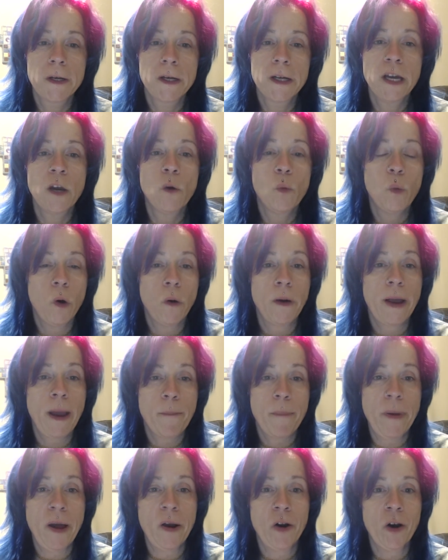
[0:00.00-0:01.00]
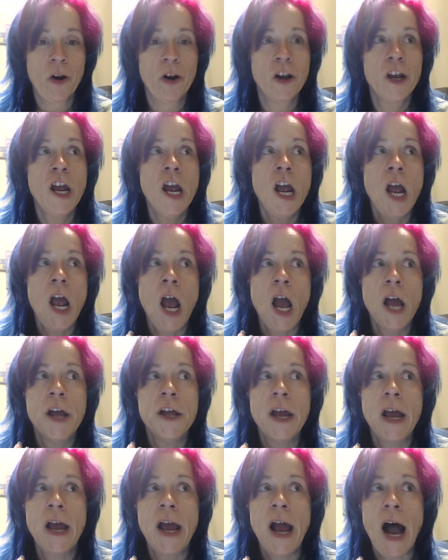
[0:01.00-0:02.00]
it will get better.
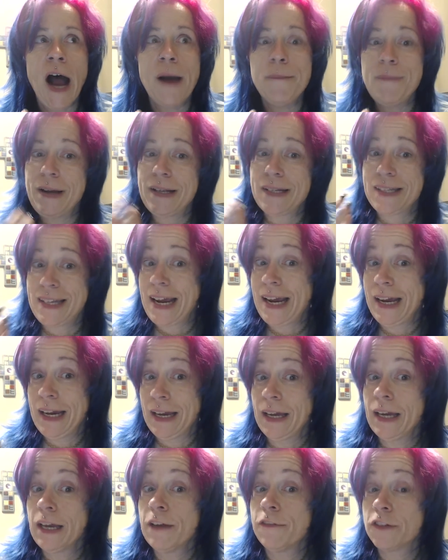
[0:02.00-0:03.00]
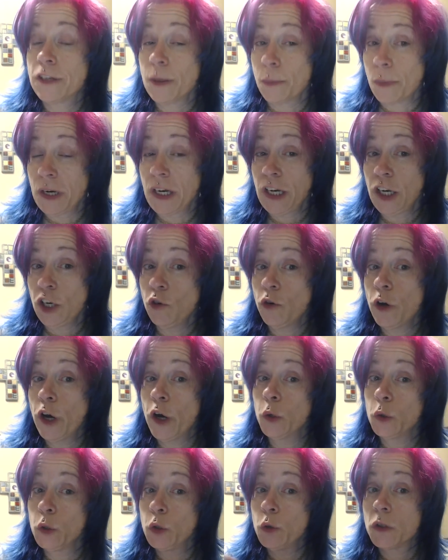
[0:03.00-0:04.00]
I'm not saying if somebody you
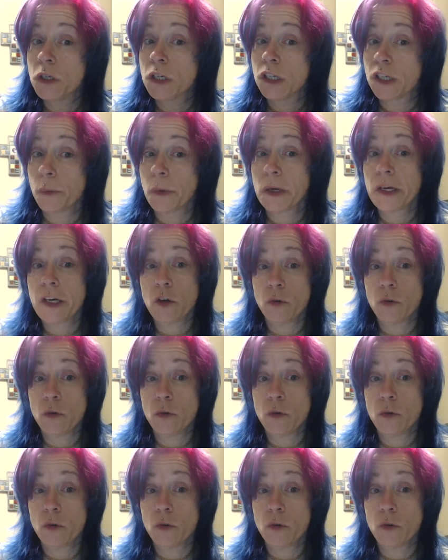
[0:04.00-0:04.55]
know loses someone,